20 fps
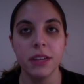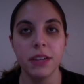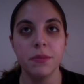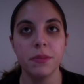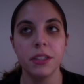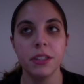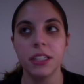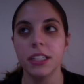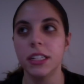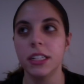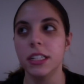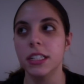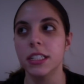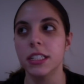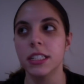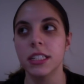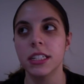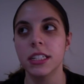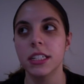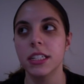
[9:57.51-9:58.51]

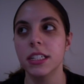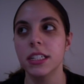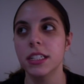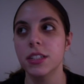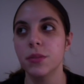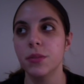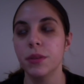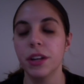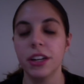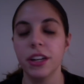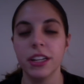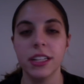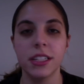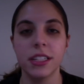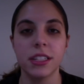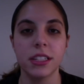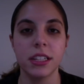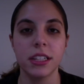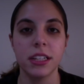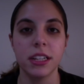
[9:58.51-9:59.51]
because to be
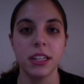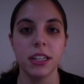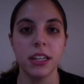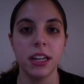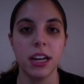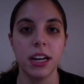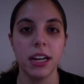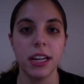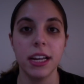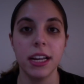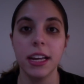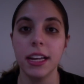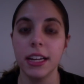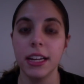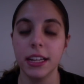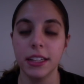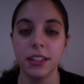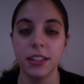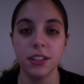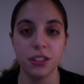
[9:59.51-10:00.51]
honest,
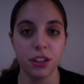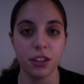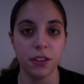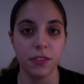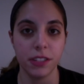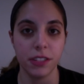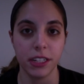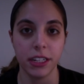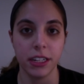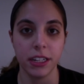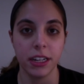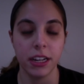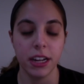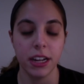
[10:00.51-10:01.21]
it deserves it.